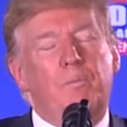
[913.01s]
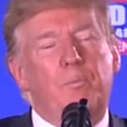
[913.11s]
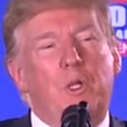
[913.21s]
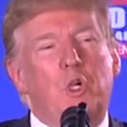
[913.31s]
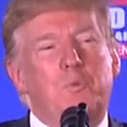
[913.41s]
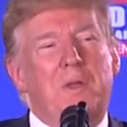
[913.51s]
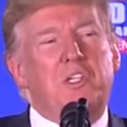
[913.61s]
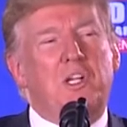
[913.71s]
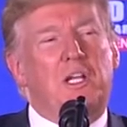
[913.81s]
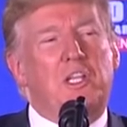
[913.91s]
because
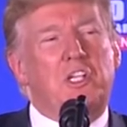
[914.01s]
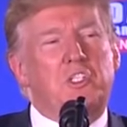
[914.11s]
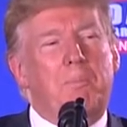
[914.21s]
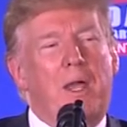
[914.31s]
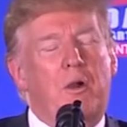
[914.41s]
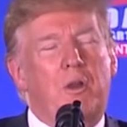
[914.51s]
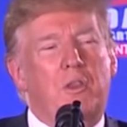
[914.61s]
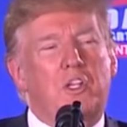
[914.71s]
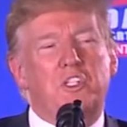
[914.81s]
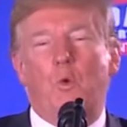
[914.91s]
basically that's a barrier.
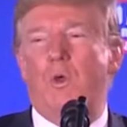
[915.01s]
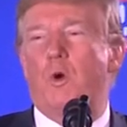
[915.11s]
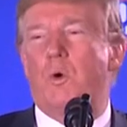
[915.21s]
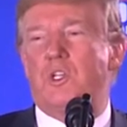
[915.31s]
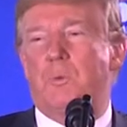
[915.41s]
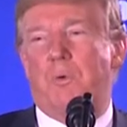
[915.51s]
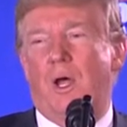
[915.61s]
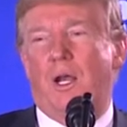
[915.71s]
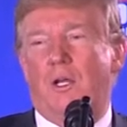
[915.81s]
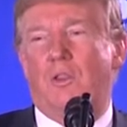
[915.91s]
They say, we don't want your
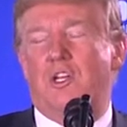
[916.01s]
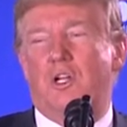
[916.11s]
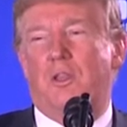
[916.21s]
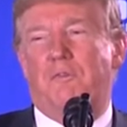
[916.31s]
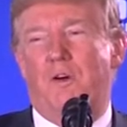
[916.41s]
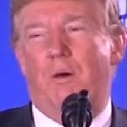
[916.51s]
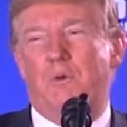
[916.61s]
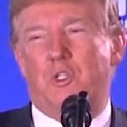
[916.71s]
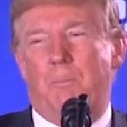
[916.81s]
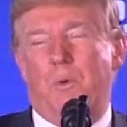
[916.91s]
product. They tell the
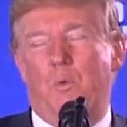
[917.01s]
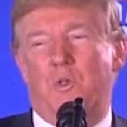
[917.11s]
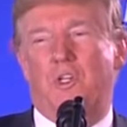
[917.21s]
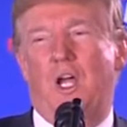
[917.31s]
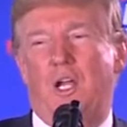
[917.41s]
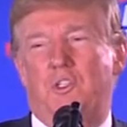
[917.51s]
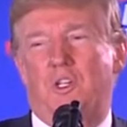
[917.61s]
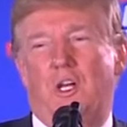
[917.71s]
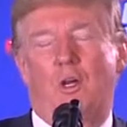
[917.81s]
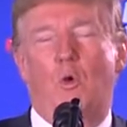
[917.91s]
farmers up in
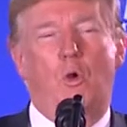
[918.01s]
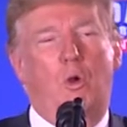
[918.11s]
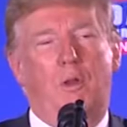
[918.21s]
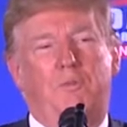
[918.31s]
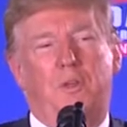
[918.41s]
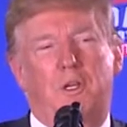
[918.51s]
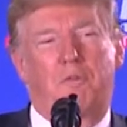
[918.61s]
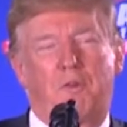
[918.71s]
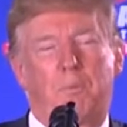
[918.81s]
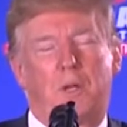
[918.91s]
Wisconsin and all of the
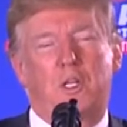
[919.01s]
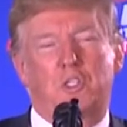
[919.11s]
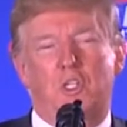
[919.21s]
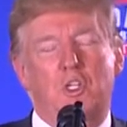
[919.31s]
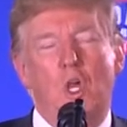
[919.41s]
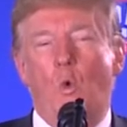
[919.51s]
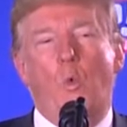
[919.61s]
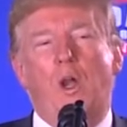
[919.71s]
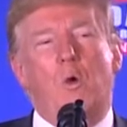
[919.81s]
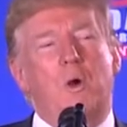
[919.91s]
different places,
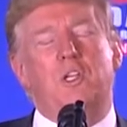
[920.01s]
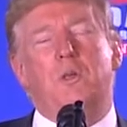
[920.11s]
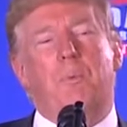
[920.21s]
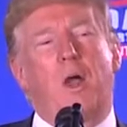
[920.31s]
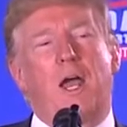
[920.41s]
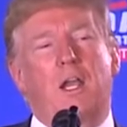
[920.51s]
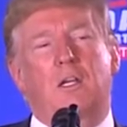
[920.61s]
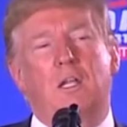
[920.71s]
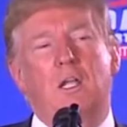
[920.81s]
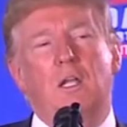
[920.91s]
we don't want your
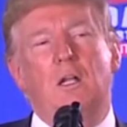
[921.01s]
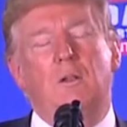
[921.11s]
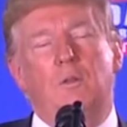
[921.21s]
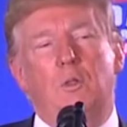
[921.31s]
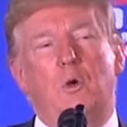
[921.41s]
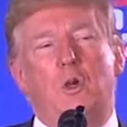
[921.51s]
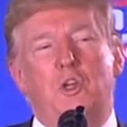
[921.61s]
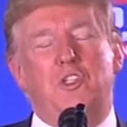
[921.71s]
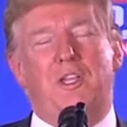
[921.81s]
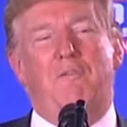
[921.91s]
product.
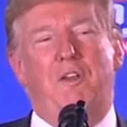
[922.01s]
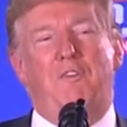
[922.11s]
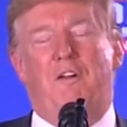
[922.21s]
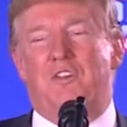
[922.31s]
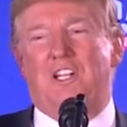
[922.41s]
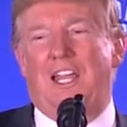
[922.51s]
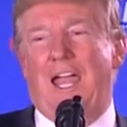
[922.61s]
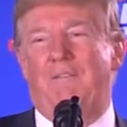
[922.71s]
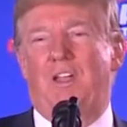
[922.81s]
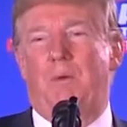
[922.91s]
275 is like
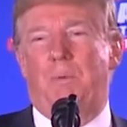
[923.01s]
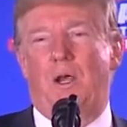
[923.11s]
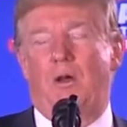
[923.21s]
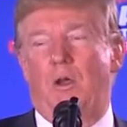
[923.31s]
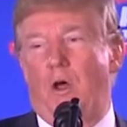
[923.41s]
having a barrier,